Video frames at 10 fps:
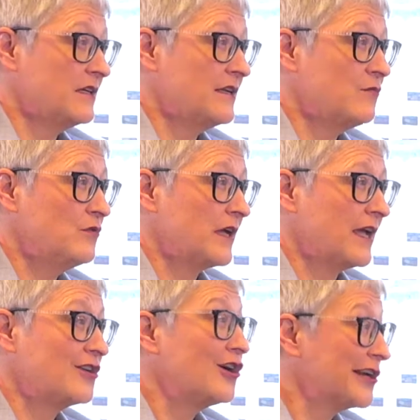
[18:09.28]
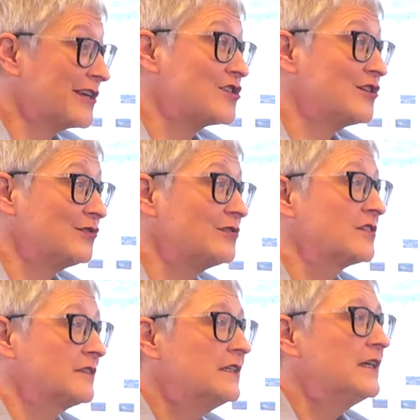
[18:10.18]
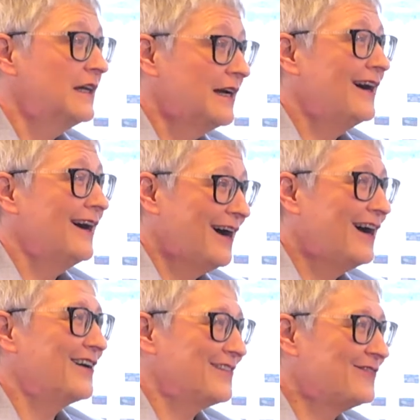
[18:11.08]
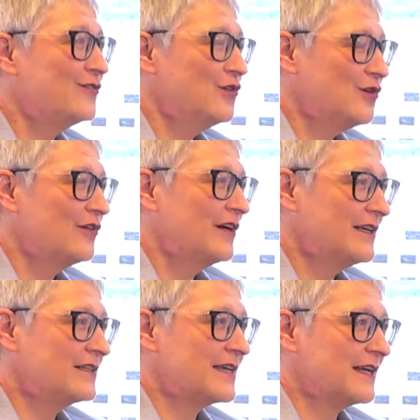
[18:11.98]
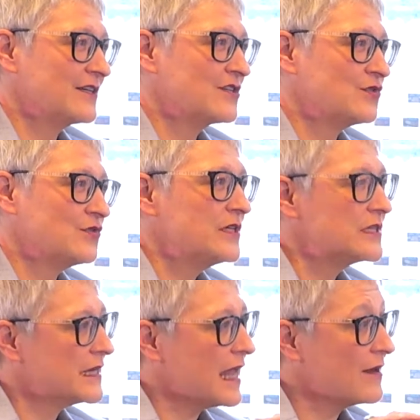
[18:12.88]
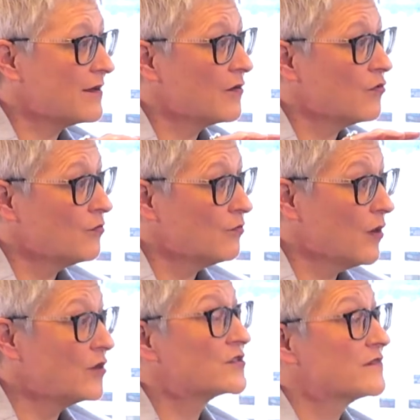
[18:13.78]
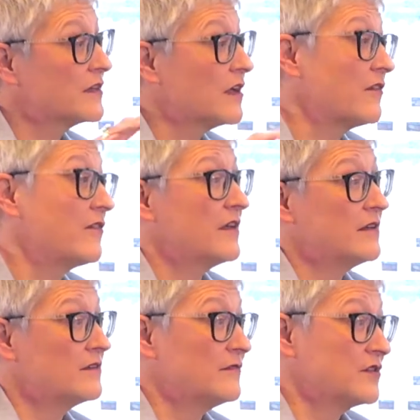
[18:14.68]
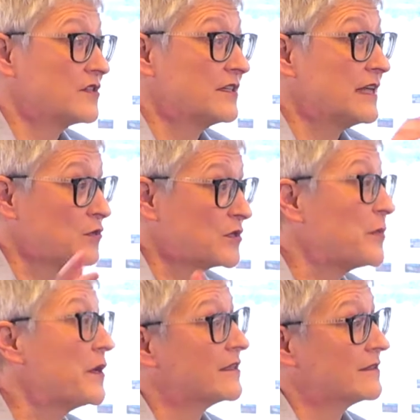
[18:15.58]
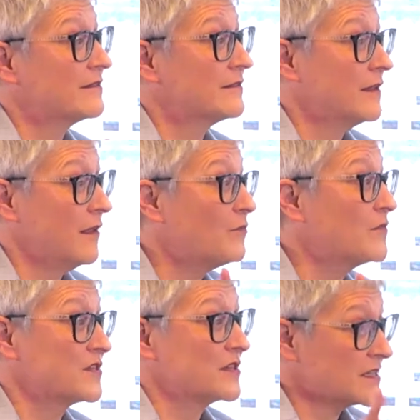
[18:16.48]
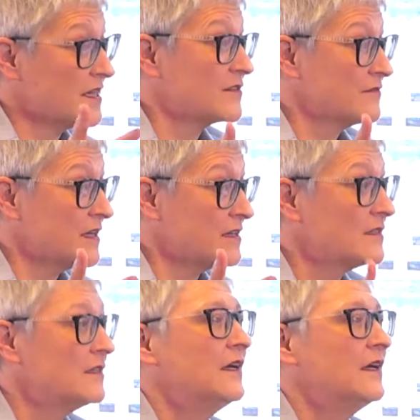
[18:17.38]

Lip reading: network, had yarning circles for telling stories. And most of the other then diversity networks picked up the success of that.